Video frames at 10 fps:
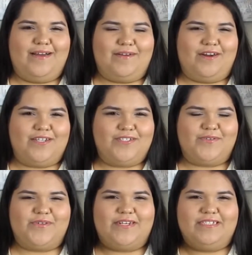uh,
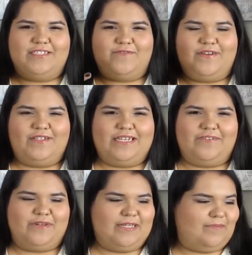contour, it just felt
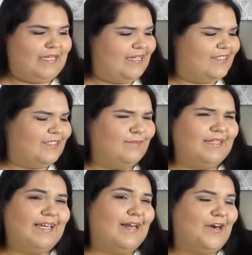like really bland or
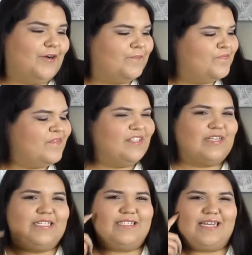something. I don't know.
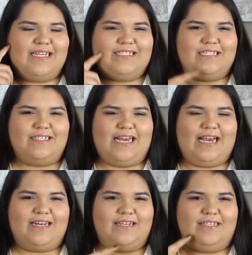So I just, I did
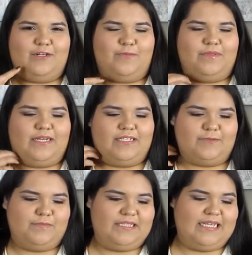add a little
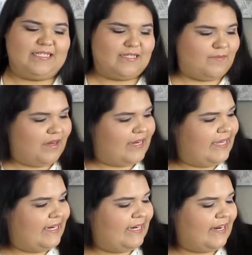blush, but that's
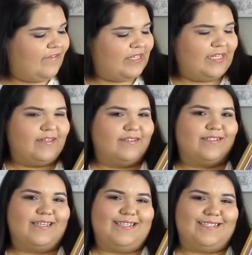about it. And everything
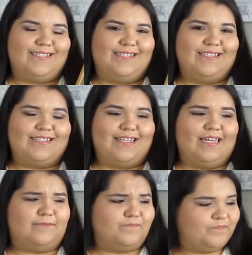else, it's this
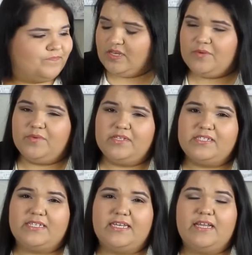line. So I
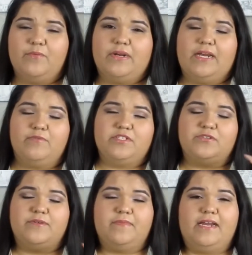will say that when I was
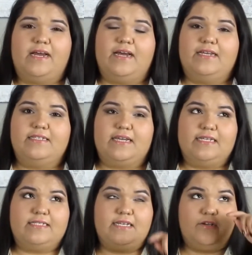doing my eyes,
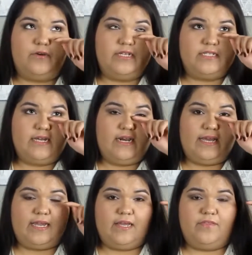I did notice that
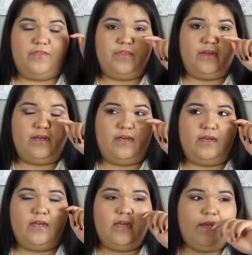like
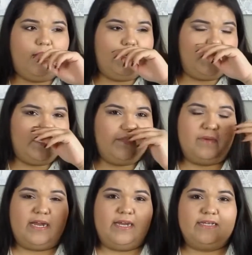the underneath
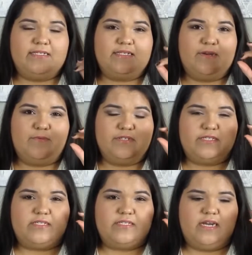my eyes, it
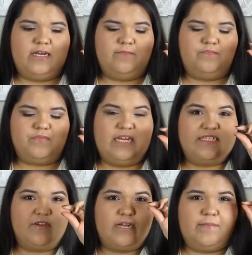was, um, I
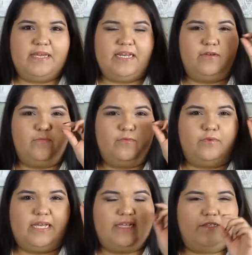still kept getting
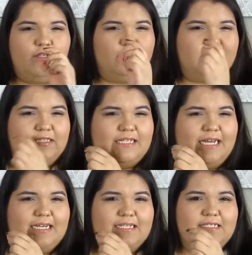like those
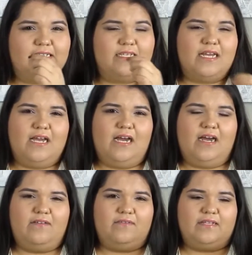lines
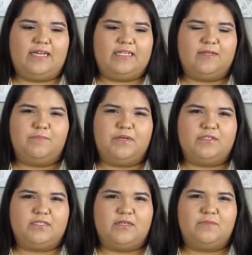of like the
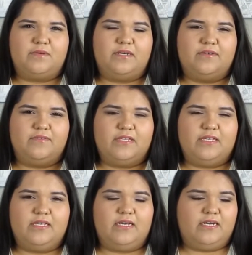buildup of
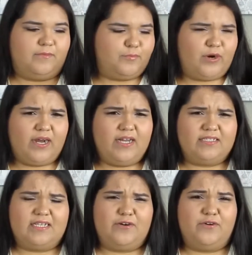the uh,
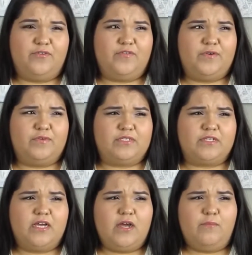product. I don't know if it
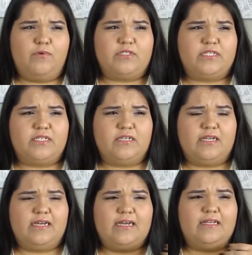was mostly
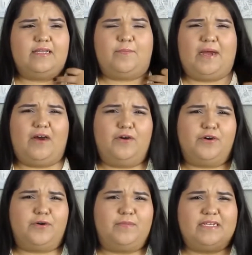uh, the
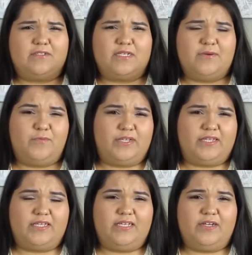powder mixed in with
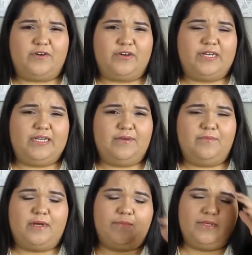the
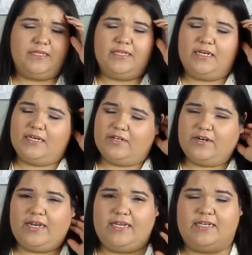cream, I mean the
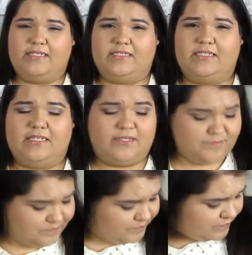under eye concealer,